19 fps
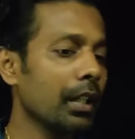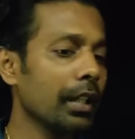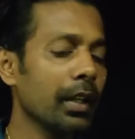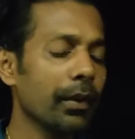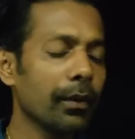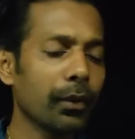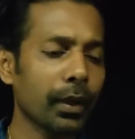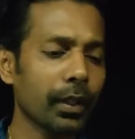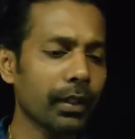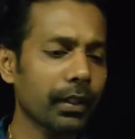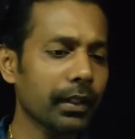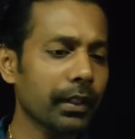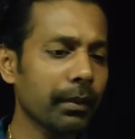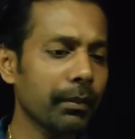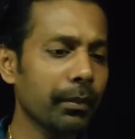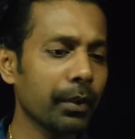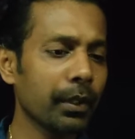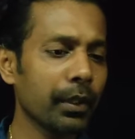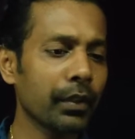Now what are the
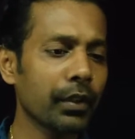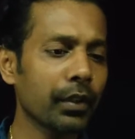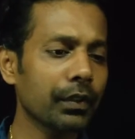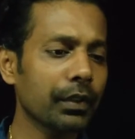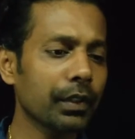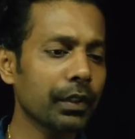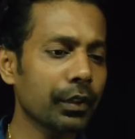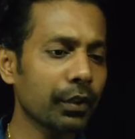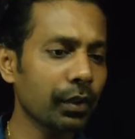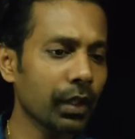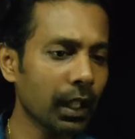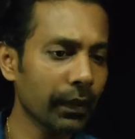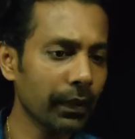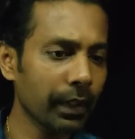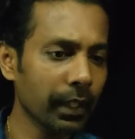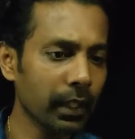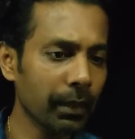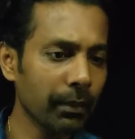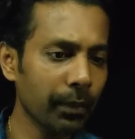components of this? You
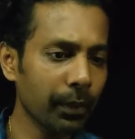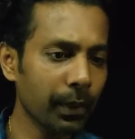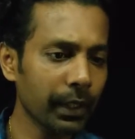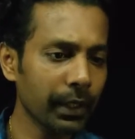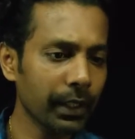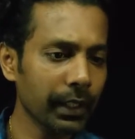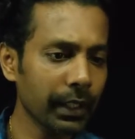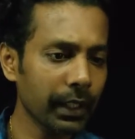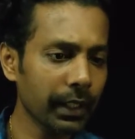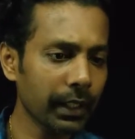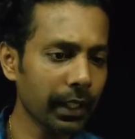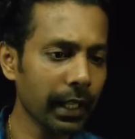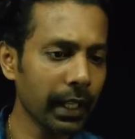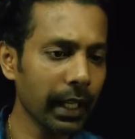have a component here